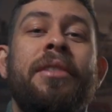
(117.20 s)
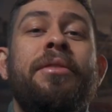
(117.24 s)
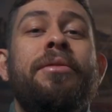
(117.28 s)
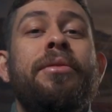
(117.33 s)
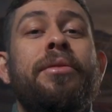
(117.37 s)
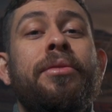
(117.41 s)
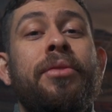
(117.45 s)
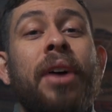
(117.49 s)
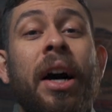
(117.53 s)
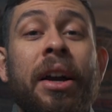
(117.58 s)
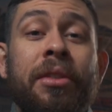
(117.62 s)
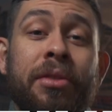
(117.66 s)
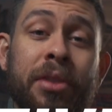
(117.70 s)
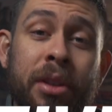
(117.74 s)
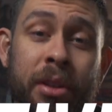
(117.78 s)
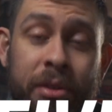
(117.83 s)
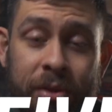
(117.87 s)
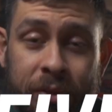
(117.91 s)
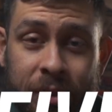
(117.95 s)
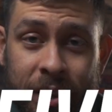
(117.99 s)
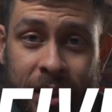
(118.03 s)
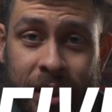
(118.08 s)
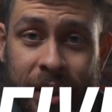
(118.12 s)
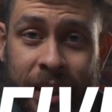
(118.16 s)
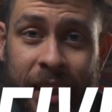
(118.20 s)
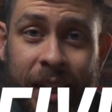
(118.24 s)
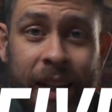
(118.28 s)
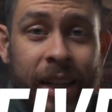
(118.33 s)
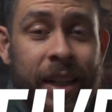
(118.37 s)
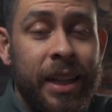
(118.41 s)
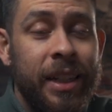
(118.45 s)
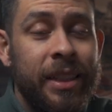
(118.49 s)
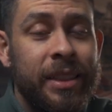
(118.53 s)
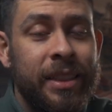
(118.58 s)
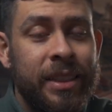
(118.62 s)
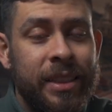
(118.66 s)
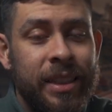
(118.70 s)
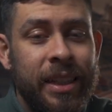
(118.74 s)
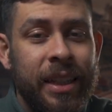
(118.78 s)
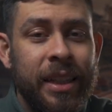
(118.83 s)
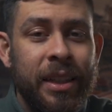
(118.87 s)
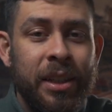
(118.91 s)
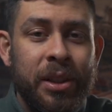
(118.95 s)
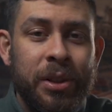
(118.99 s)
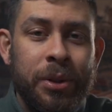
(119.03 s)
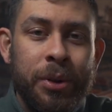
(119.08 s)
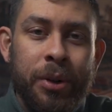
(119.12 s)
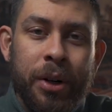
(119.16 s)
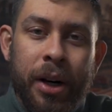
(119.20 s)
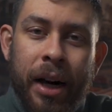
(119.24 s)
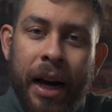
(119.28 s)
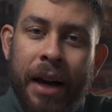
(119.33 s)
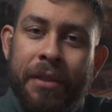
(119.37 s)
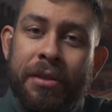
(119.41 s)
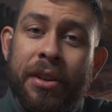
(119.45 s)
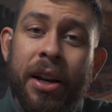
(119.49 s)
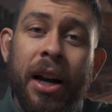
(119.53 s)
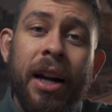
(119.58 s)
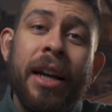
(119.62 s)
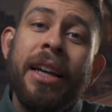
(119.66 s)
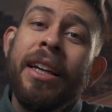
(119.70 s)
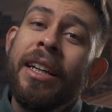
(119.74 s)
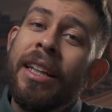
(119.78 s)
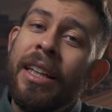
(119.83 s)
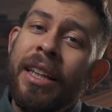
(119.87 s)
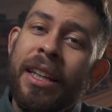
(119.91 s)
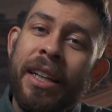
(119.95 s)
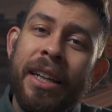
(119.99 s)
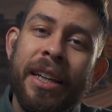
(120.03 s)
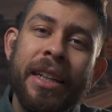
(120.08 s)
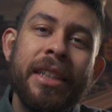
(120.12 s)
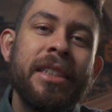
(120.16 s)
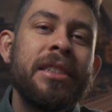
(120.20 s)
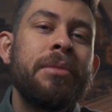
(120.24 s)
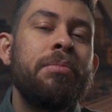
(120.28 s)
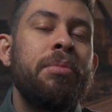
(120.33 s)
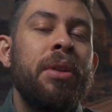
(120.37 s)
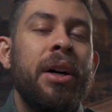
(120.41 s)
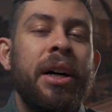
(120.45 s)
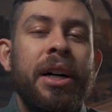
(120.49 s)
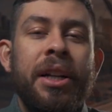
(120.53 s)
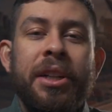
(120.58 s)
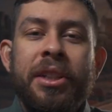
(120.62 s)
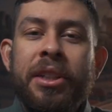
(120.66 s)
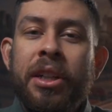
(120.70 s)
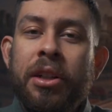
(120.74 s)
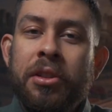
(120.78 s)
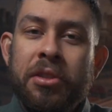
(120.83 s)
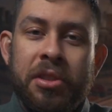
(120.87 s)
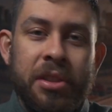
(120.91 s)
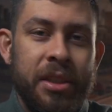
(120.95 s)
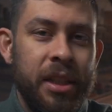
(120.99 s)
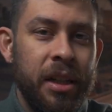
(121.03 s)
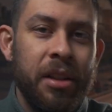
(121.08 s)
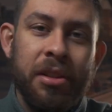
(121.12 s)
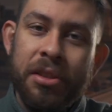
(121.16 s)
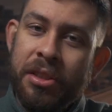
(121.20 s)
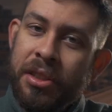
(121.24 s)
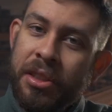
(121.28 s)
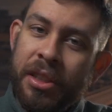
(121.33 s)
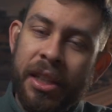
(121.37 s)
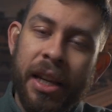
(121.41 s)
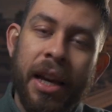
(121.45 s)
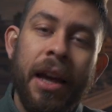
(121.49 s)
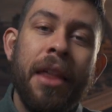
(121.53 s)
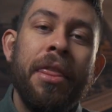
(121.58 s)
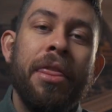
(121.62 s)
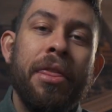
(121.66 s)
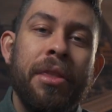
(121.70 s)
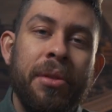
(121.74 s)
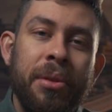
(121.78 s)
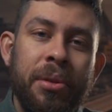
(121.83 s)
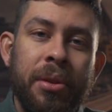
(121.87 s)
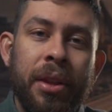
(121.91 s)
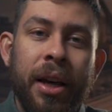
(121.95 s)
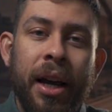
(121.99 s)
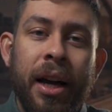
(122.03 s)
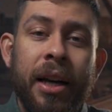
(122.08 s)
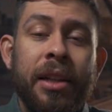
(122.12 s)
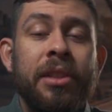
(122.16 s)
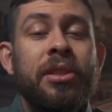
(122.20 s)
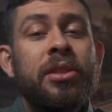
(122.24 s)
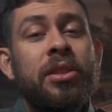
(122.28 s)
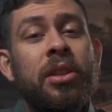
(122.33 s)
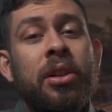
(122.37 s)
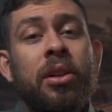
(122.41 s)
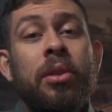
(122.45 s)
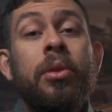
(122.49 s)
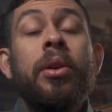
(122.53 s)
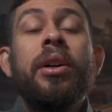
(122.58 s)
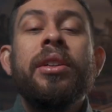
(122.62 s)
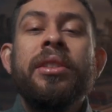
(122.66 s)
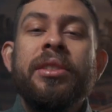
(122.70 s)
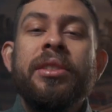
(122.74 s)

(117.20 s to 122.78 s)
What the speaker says: a Fiverr affiliate. Still, I've gotten clicks, but no sales yet through that. So